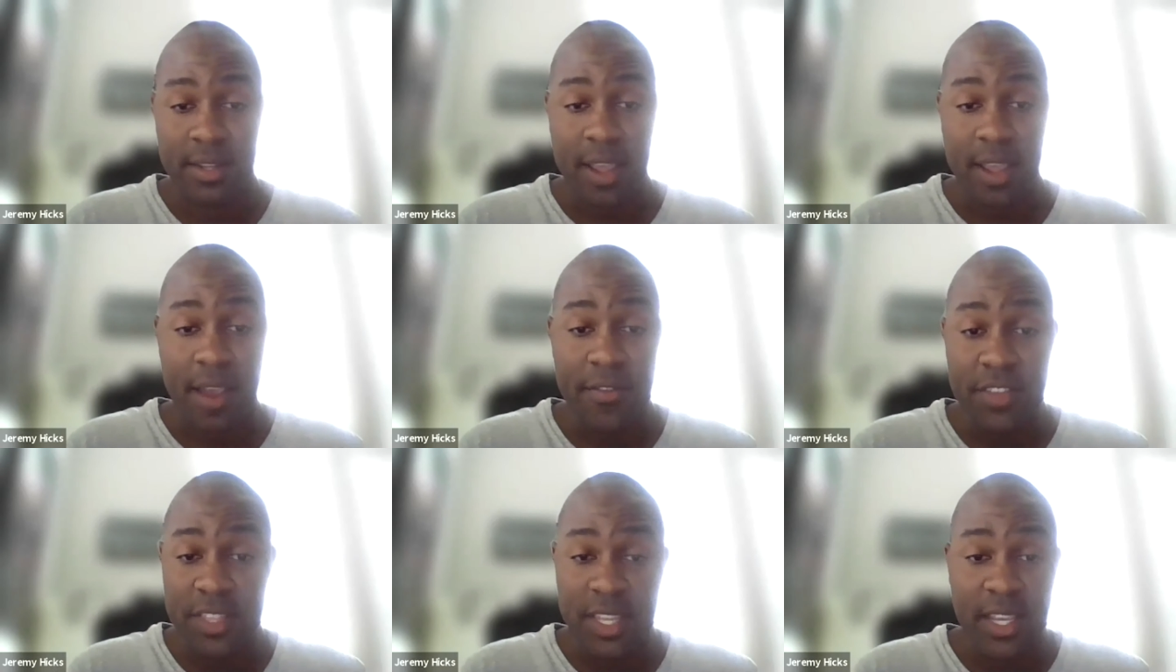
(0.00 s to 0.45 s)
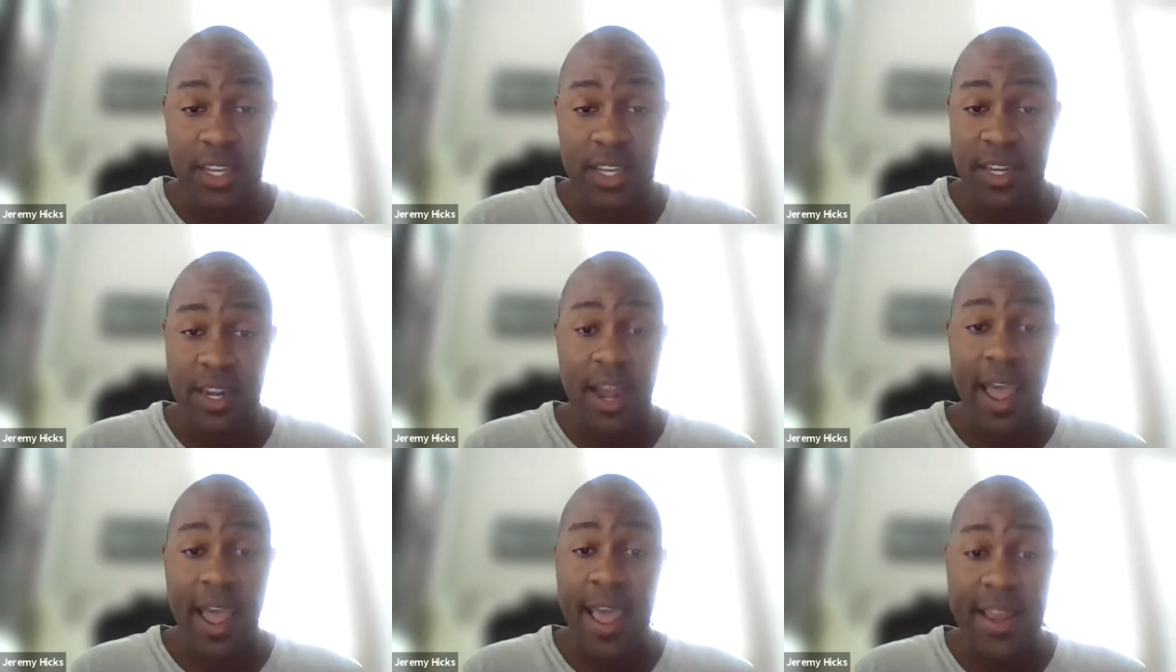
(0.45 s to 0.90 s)
everything
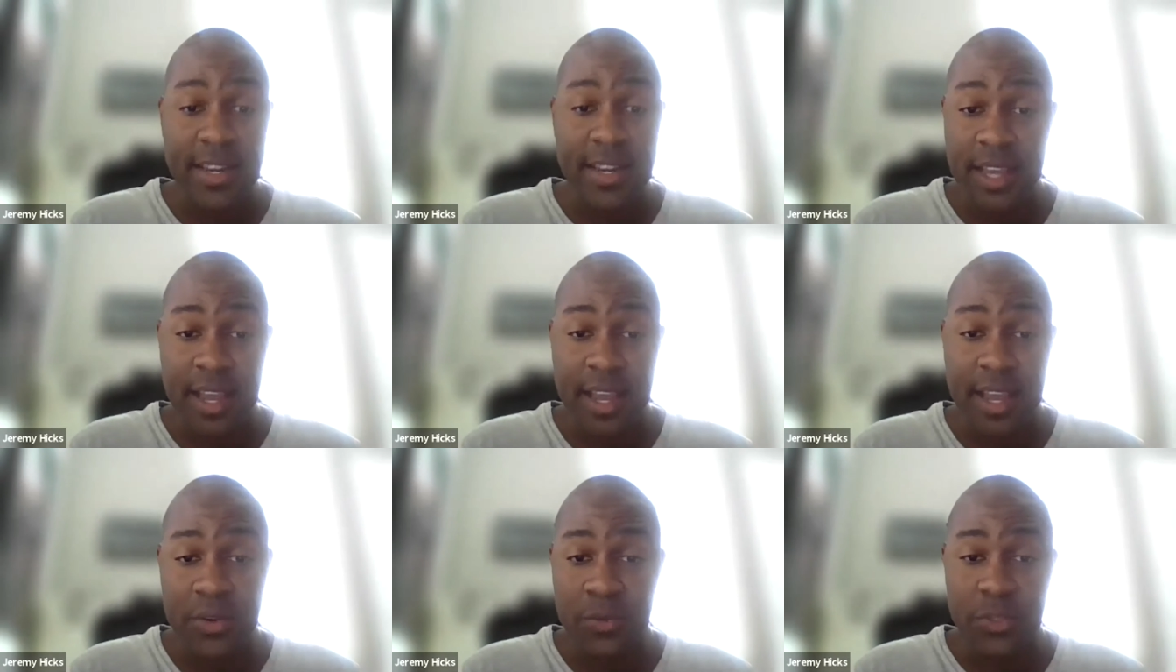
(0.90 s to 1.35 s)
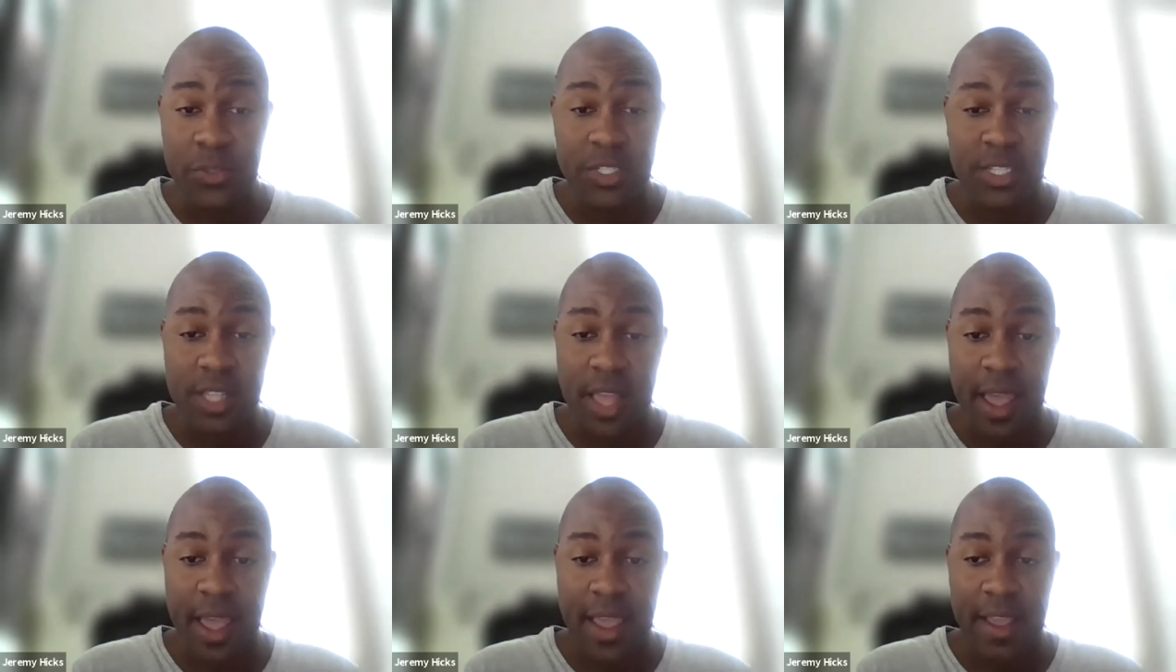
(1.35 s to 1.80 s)
that I had done
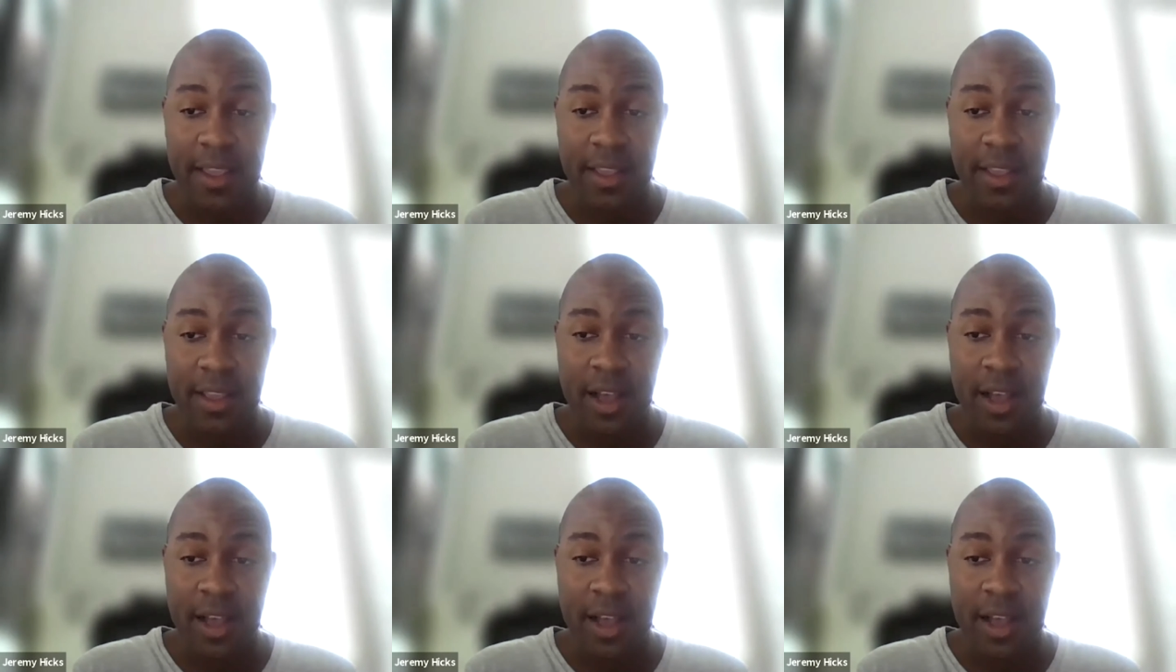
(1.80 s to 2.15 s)
was like